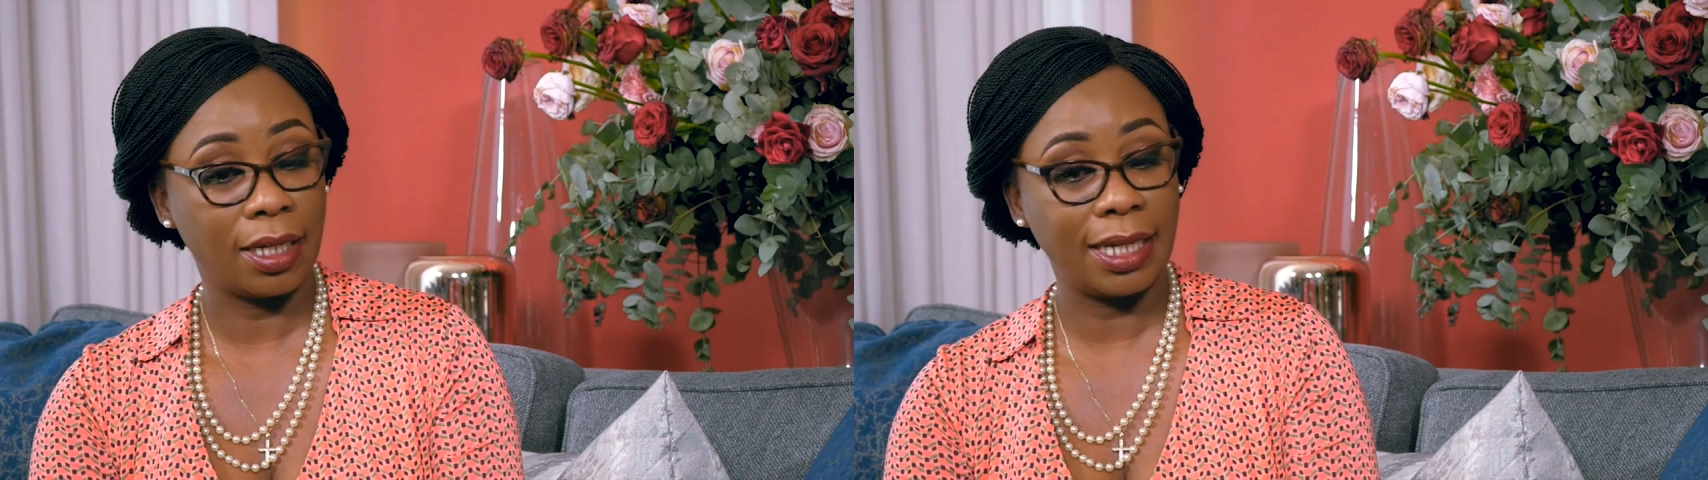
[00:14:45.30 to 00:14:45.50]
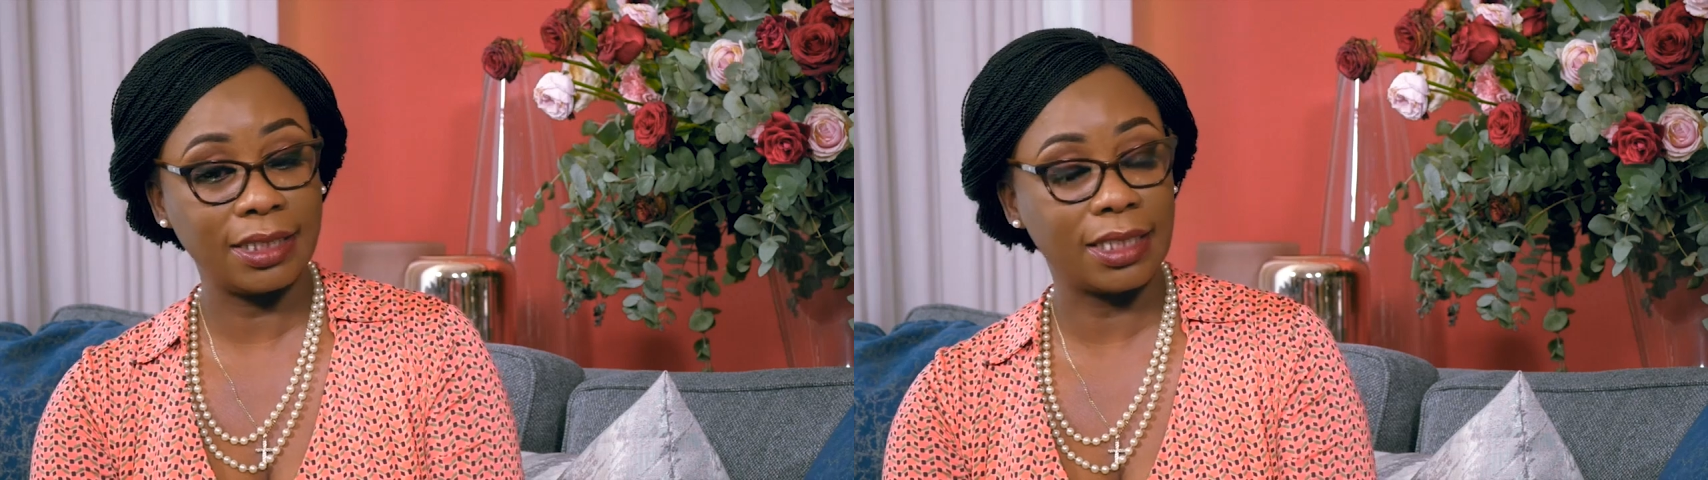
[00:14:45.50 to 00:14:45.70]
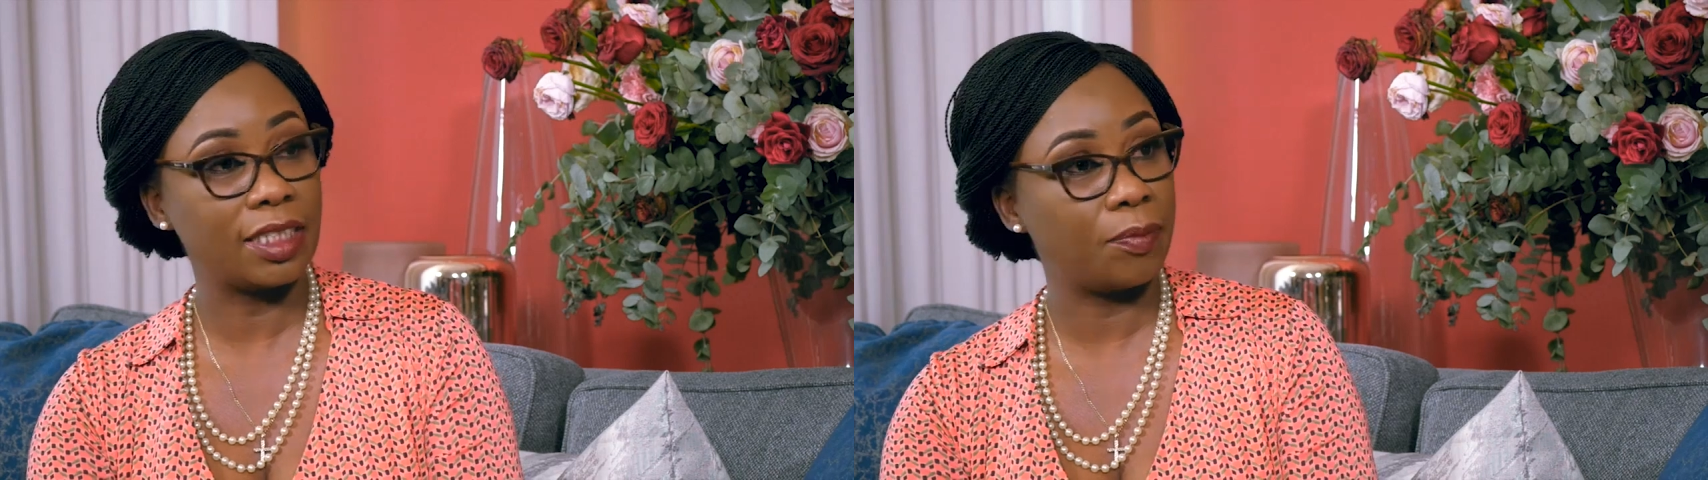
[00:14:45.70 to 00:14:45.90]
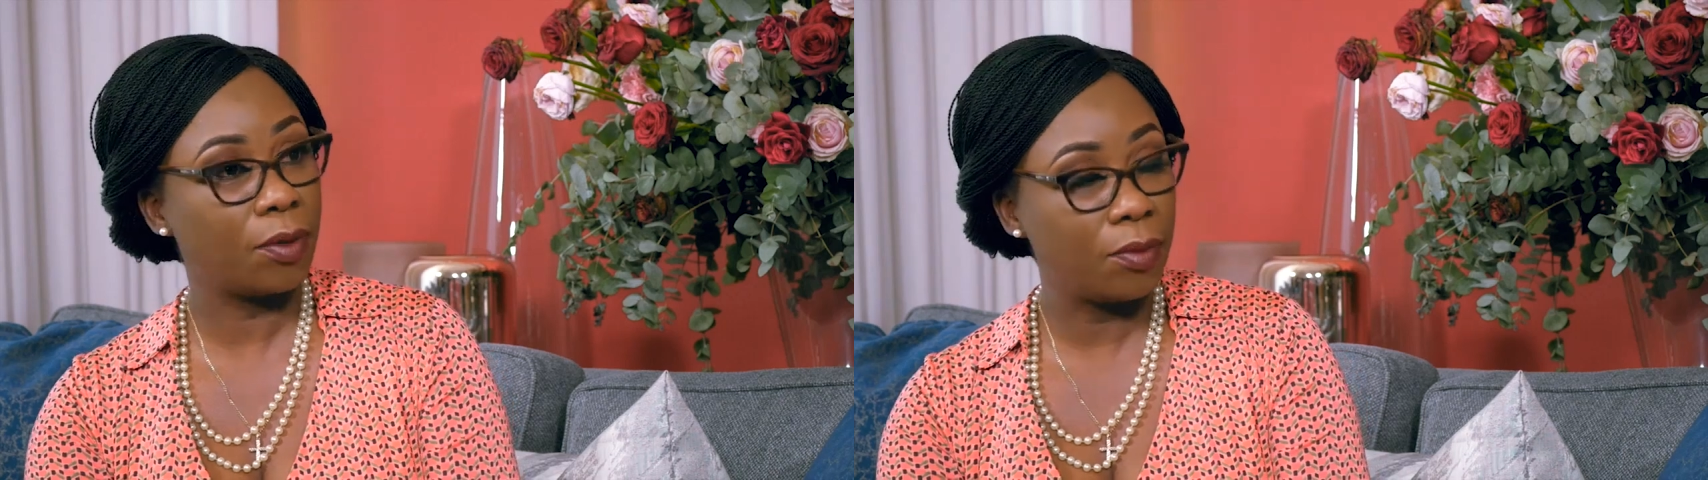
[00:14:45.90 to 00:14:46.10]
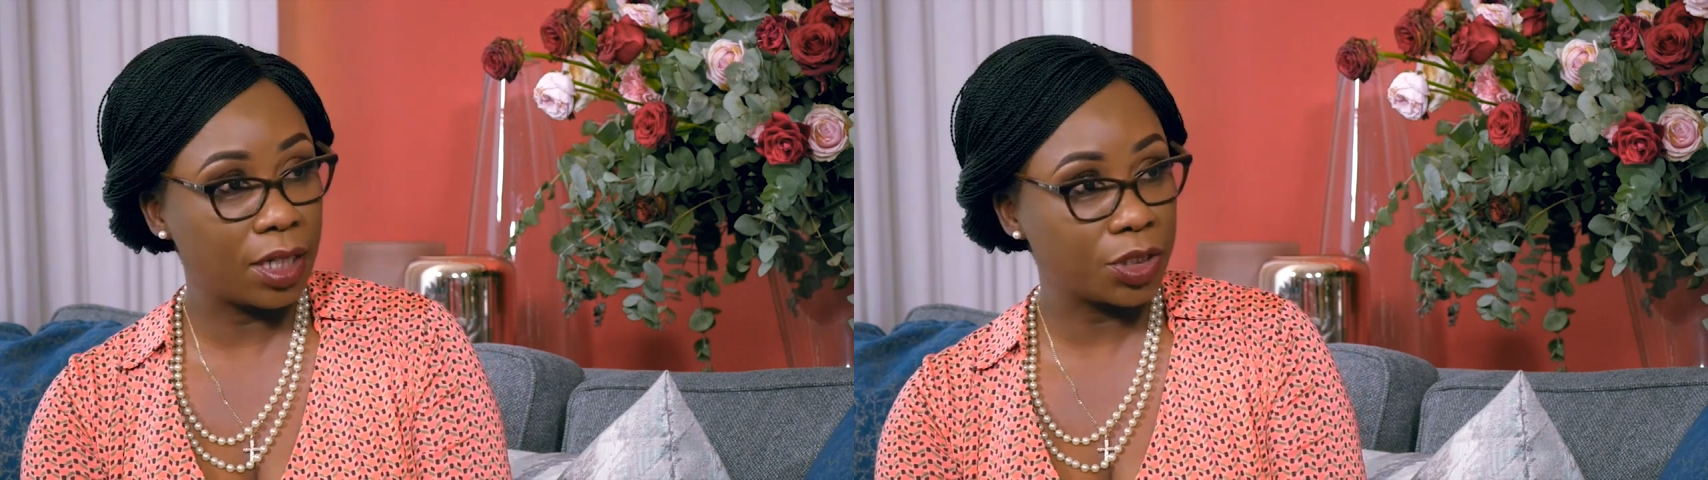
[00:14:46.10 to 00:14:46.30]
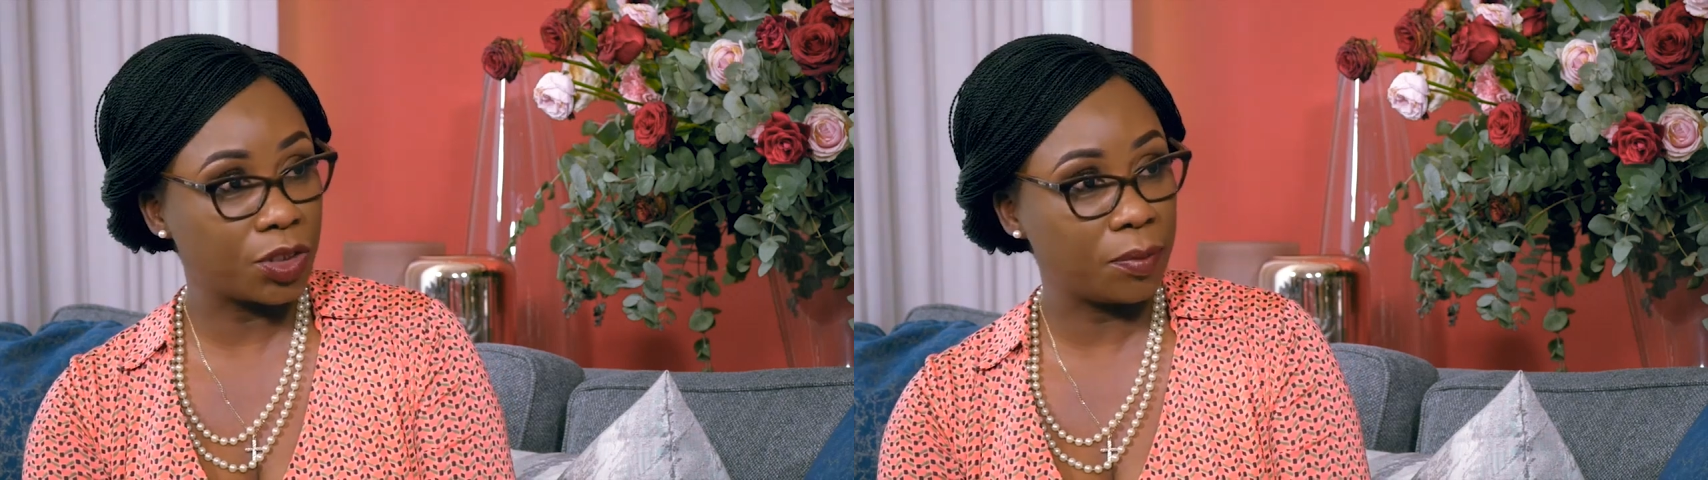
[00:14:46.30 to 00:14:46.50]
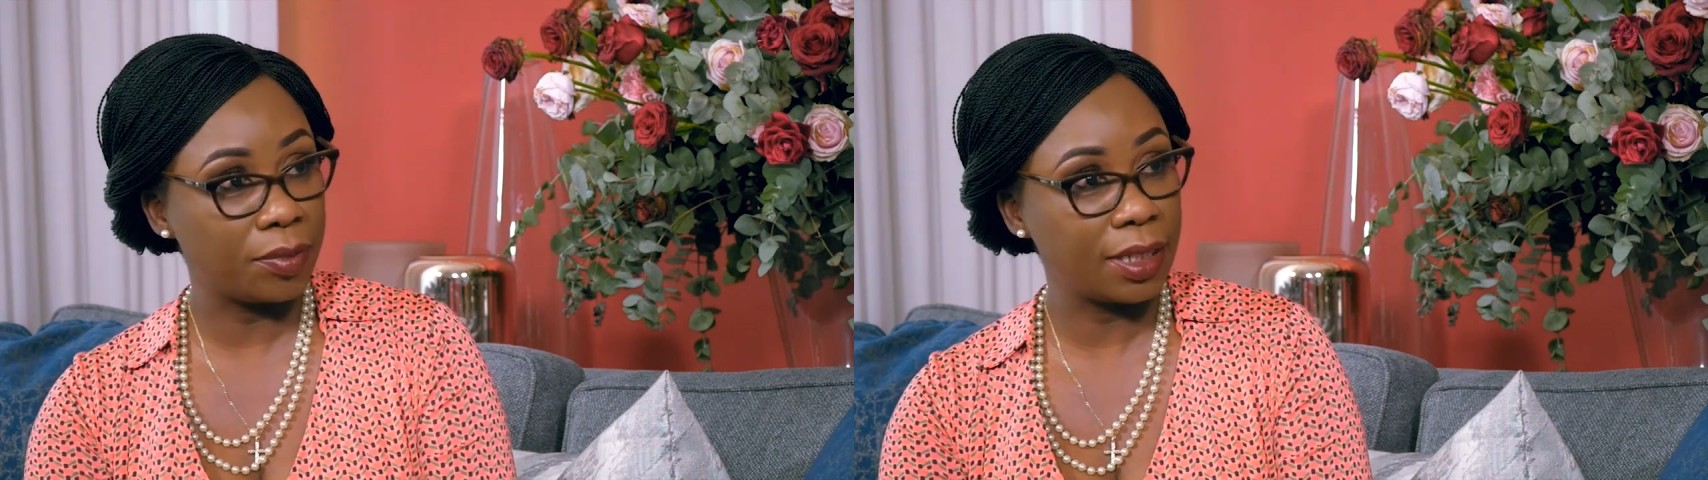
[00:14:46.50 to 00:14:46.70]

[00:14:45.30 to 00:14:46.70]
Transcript: I set up a workshop.